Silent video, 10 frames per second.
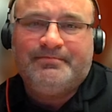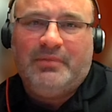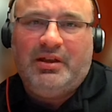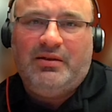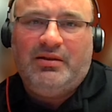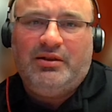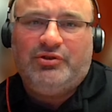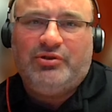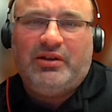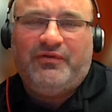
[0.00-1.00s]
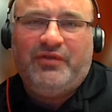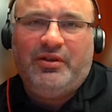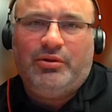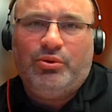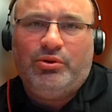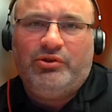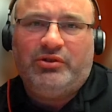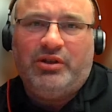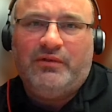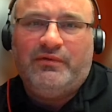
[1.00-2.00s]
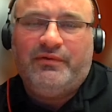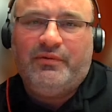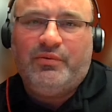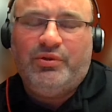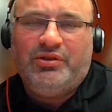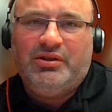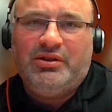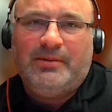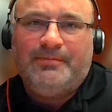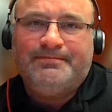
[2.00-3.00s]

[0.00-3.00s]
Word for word: and, and try to feel the Lord's love within them.